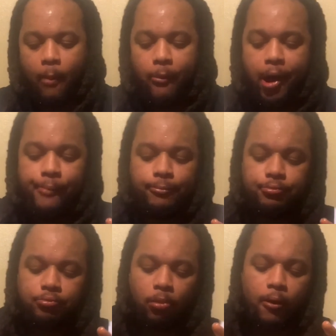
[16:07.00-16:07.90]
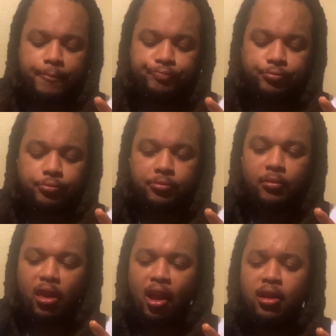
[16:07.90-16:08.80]
But
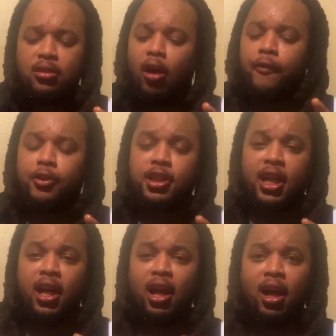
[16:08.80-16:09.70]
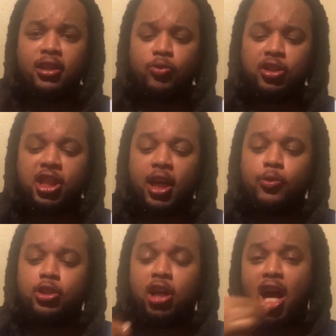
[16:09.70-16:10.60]
that's all for today. Just want to check in
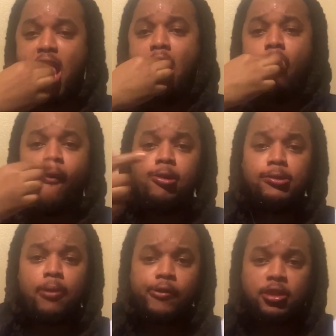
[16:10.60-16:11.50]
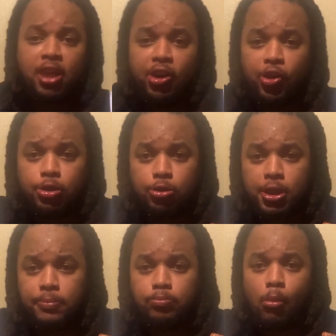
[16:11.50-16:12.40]
with you guys, see how you guys
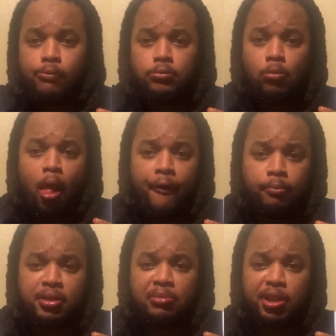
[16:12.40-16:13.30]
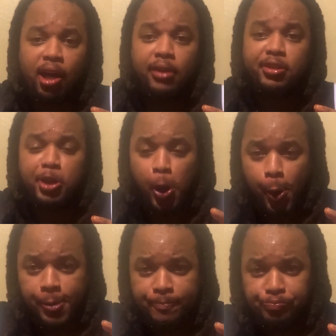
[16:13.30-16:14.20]
doing and keep the content
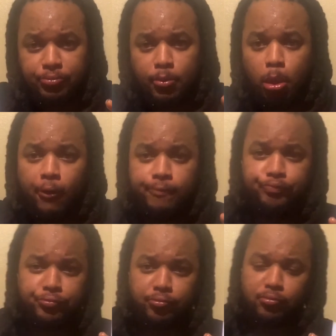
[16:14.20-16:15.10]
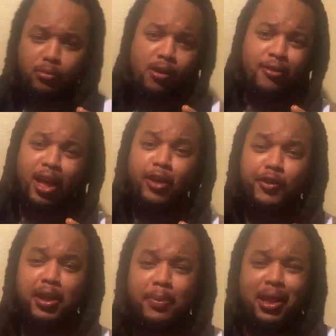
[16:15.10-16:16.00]
going. Like, you
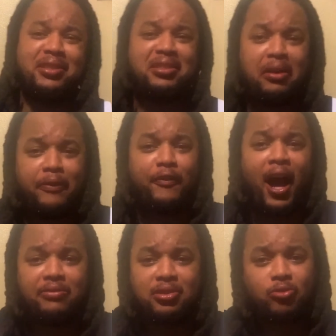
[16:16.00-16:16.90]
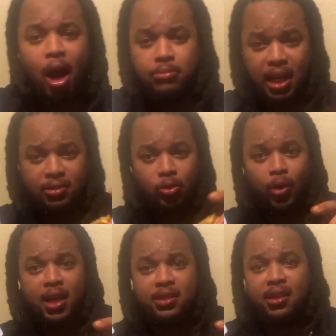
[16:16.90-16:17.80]
said, give me like 75 subscribers. That's
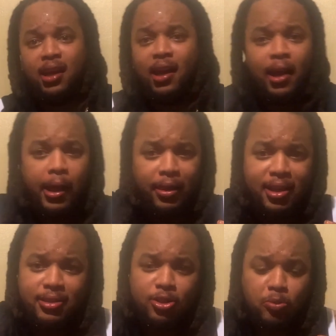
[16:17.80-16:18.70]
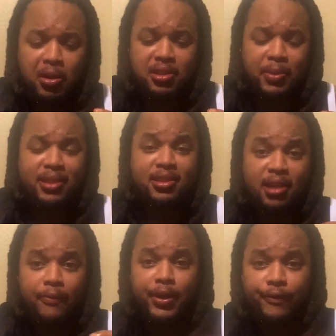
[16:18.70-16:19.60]
crazy. In less than two months, I'm at
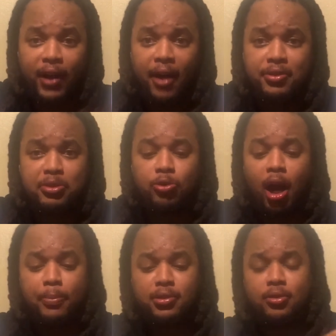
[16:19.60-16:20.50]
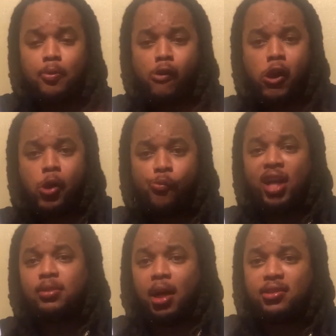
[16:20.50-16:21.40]
75 subscribers.
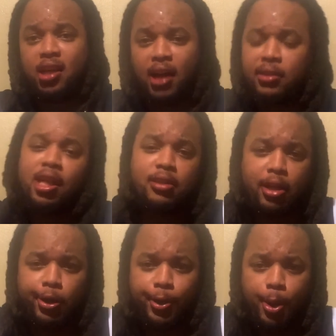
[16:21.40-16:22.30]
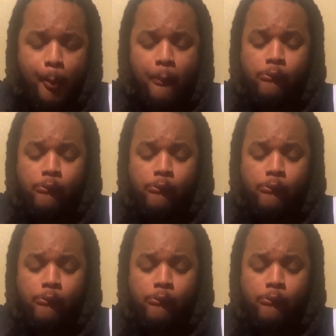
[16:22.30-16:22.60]
Last time I checked, I checked today earlier.